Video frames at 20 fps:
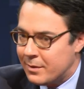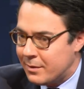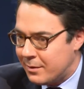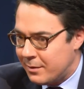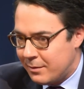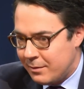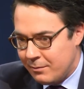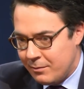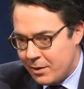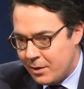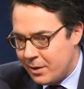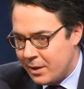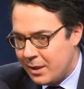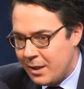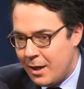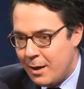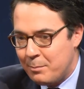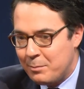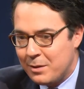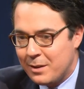this very
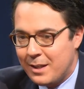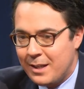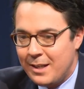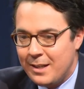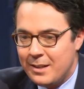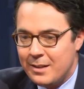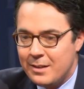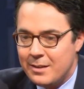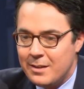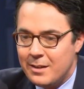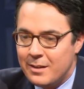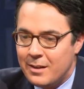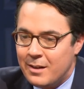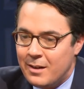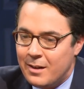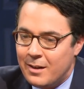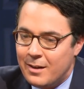complicated